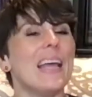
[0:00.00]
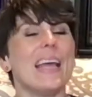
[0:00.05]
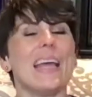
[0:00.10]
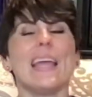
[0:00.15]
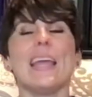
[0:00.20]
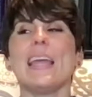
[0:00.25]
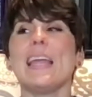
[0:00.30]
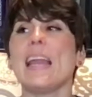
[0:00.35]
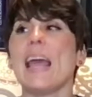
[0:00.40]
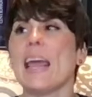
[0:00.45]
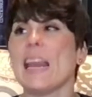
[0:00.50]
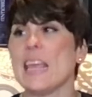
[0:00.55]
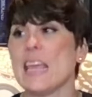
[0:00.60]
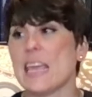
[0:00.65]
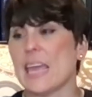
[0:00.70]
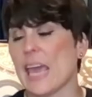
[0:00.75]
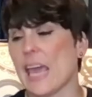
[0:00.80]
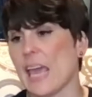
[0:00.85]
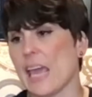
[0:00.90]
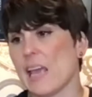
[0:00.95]
In any
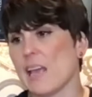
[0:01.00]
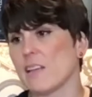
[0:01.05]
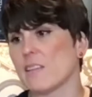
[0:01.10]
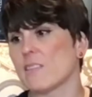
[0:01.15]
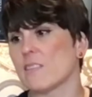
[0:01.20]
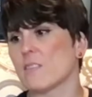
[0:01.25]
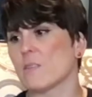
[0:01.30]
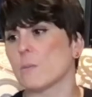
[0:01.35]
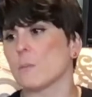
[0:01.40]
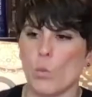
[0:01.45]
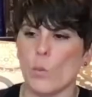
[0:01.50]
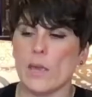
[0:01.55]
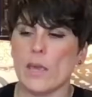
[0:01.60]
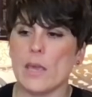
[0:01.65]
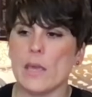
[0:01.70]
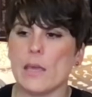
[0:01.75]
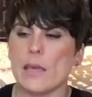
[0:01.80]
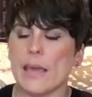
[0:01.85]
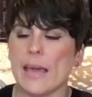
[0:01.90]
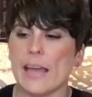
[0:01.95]
case,
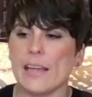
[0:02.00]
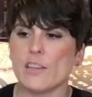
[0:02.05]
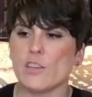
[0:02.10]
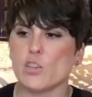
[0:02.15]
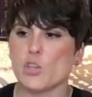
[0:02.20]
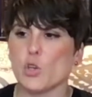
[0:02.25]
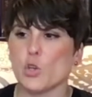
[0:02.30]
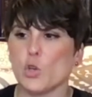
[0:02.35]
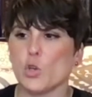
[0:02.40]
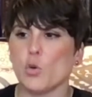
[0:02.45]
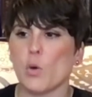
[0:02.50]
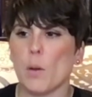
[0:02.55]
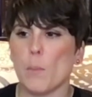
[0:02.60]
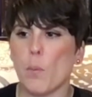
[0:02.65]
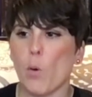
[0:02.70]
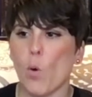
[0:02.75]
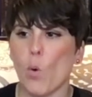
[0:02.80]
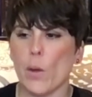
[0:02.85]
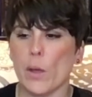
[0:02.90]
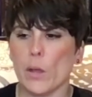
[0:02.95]
we get to a
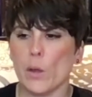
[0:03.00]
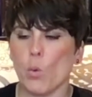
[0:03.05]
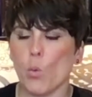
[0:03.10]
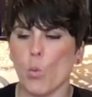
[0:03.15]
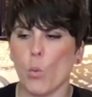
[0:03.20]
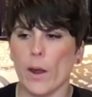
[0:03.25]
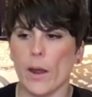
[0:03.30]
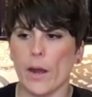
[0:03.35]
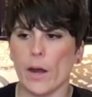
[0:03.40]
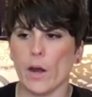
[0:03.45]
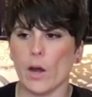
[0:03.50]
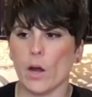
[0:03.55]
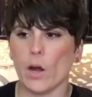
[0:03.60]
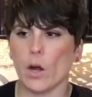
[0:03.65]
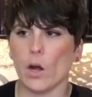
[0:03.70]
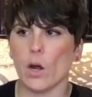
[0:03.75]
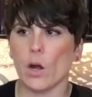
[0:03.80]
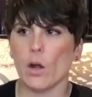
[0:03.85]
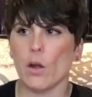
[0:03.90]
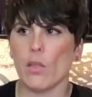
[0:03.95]
point
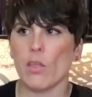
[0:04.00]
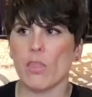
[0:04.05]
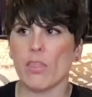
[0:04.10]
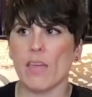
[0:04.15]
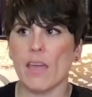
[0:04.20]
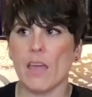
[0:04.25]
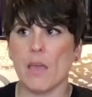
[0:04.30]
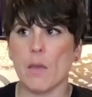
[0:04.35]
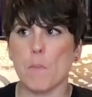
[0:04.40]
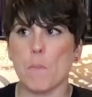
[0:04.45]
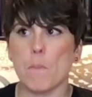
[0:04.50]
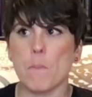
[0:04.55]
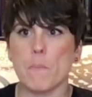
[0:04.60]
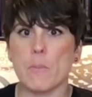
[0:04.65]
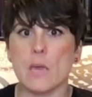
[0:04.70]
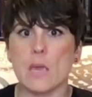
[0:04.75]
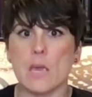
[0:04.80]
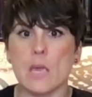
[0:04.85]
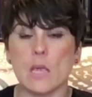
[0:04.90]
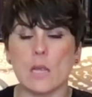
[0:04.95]
where they
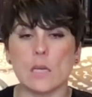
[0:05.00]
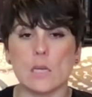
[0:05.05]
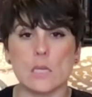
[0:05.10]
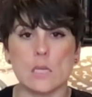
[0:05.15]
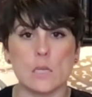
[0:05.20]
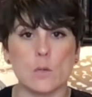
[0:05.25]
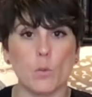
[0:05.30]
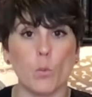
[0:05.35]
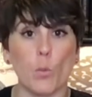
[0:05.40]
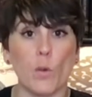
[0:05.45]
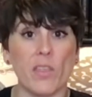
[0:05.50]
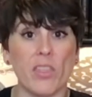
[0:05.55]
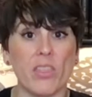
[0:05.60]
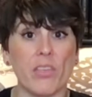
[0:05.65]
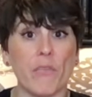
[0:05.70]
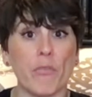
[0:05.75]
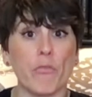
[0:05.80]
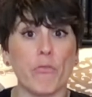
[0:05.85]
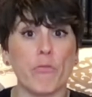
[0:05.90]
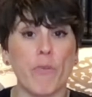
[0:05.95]
meet with
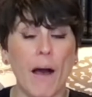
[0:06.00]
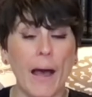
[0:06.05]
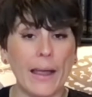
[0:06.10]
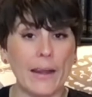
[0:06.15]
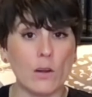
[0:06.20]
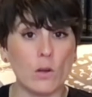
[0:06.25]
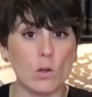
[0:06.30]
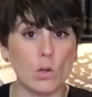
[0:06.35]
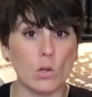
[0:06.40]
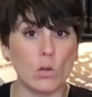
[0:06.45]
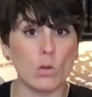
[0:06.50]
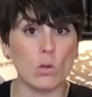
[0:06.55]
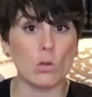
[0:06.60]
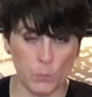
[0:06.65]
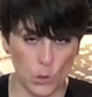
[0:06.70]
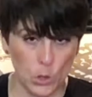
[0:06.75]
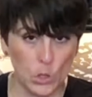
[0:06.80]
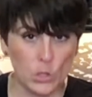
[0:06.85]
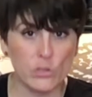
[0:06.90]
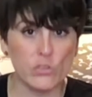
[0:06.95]
the final
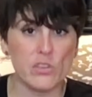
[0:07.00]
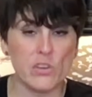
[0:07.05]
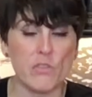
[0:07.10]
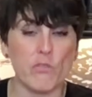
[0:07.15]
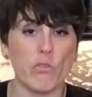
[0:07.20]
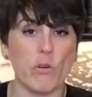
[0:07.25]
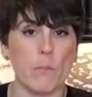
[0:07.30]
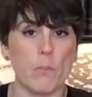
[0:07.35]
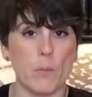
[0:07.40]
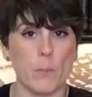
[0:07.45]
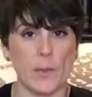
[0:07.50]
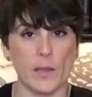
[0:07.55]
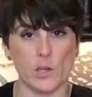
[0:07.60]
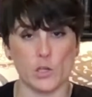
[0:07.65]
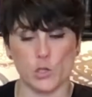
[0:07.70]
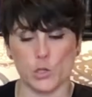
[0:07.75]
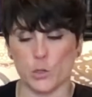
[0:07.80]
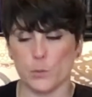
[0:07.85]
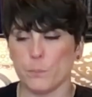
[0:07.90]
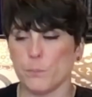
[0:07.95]
person from the
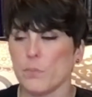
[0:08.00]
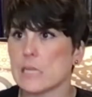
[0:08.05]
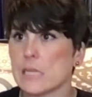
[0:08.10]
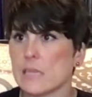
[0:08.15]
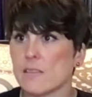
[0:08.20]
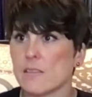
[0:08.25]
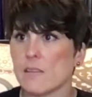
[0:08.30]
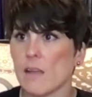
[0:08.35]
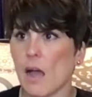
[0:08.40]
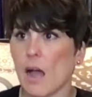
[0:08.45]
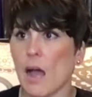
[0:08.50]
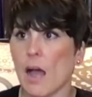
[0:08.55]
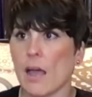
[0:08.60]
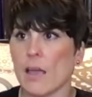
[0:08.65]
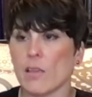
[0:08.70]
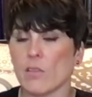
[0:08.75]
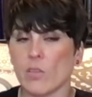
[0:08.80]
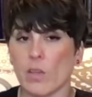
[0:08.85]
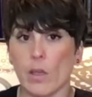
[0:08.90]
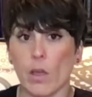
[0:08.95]
picture. This guy
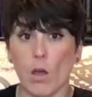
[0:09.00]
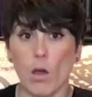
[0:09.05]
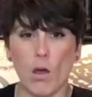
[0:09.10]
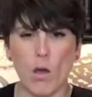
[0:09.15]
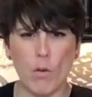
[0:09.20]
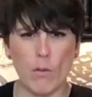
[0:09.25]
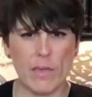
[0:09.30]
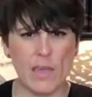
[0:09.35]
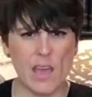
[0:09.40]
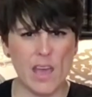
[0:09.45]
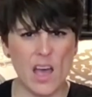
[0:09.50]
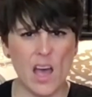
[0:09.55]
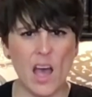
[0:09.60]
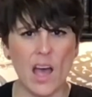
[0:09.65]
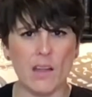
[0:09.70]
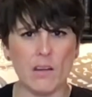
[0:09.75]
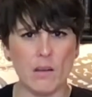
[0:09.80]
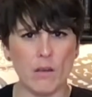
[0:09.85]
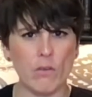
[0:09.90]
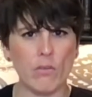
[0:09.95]
is like, oh yeah,
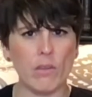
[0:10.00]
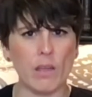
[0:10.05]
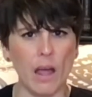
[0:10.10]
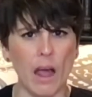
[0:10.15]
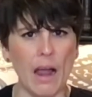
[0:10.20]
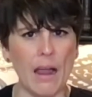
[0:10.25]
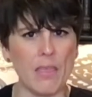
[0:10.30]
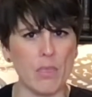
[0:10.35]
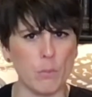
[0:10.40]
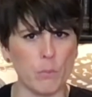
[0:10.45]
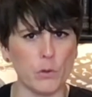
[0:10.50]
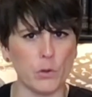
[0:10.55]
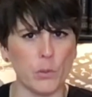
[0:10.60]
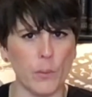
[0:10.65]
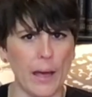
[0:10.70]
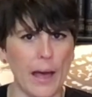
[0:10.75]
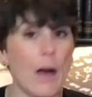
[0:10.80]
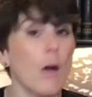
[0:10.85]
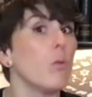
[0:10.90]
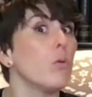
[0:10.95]
I know the guy in the blue
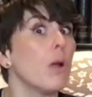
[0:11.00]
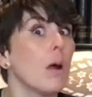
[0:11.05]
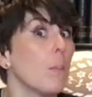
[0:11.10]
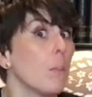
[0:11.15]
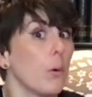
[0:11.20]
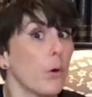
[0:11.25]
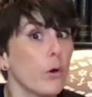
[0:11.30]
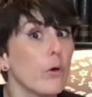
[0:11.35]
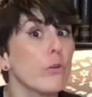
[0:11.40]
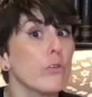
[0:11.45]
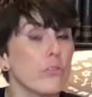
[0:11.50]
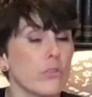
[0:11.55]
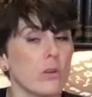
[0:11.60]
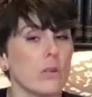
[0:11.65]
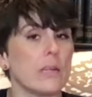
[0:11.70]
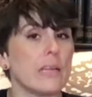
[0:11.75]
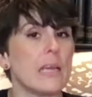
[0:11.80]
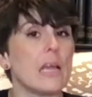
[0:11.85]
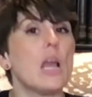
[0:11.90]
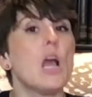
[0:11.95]
hat. Well, not
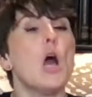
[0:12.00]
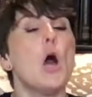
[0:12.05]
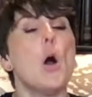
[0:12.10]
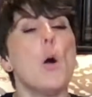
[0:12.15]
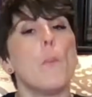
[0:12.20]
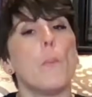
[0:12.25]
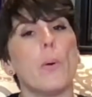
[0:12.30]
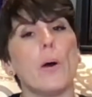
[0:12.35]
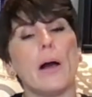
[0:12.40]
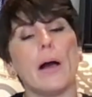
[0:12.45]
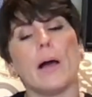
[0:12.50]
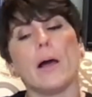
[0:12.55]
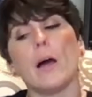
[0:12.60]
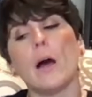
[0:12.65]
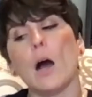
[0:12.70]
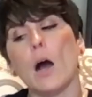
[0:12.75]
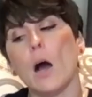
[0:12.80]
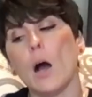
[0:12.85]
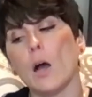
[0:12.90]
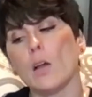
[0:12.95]
personally, but
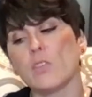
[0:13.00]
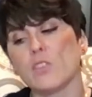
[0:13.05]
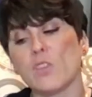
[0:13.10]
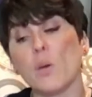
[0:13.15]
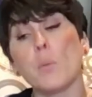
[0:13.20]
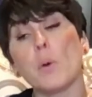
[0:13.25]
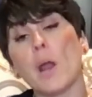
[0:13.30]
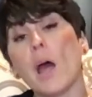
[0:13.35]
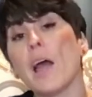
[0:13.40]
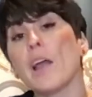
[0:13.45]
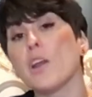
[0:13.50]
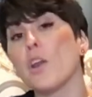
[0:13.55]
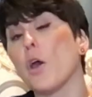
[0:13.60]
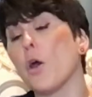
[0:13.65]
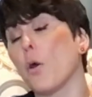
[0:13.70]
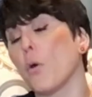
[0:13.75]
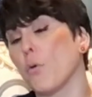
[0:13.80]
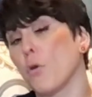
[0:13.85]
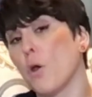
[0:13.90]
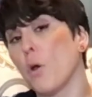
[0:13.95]
someone I
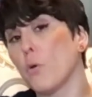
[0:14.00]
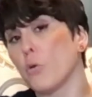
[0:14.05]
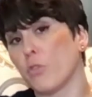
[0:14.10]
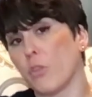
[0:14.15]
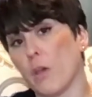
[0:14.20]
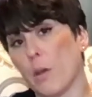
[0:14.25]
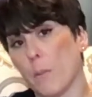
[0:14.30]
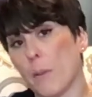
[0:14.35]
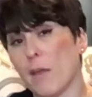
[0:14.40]
know knows him.